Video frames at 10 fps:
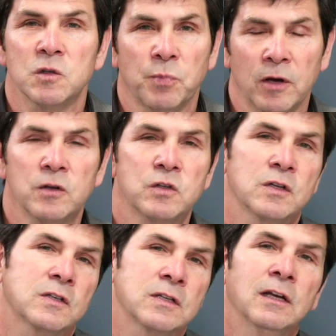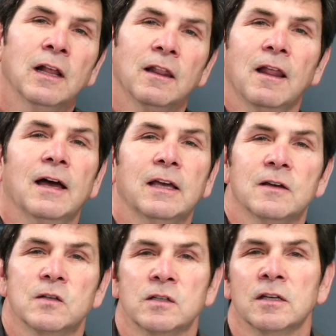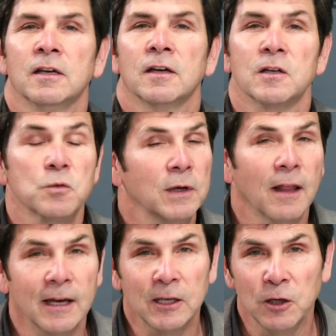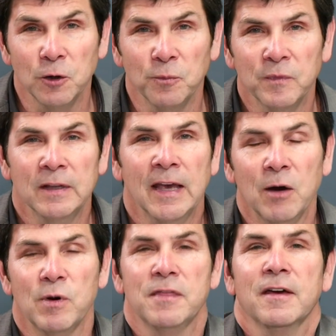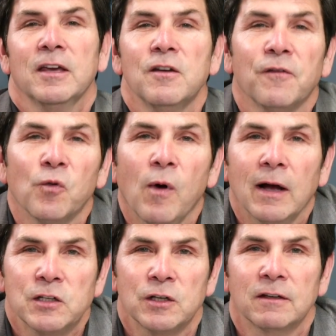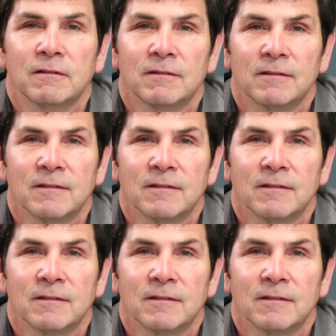us, post us, like us, because we like you, and we thank you for watching.